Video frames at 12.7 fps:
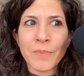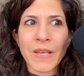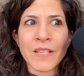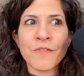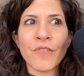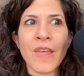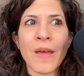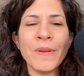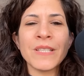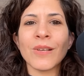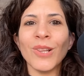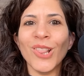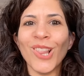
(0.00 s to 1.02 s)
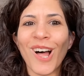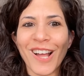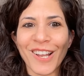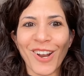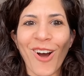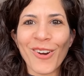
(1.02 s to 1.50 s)
because for them, it's a
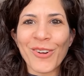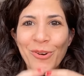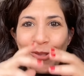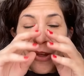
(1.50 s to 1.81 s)
lot harder.